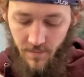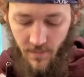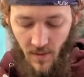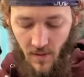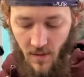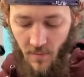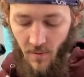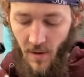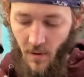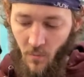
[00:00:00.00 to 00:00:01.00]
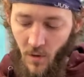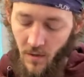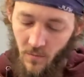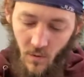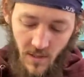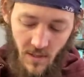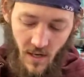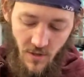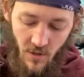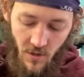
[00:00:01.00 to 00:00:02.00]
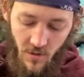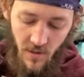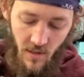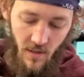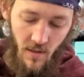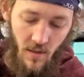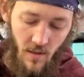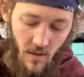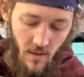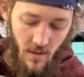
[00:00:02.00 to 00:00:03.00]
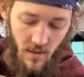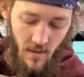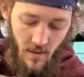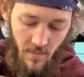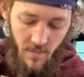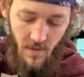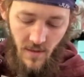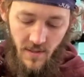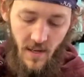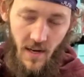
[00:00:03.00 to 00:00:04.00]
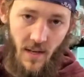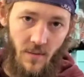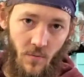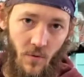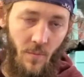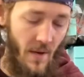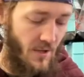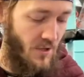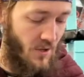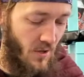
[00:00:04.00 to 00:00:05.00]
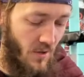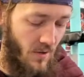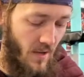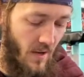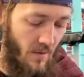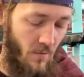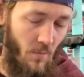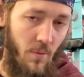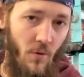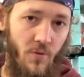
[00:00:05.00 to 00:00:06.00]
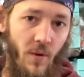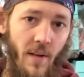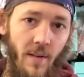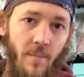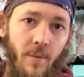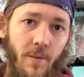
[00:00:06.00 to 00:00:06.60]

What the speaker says: no matter what size you're using, these guys will make sure that it will bolt right up.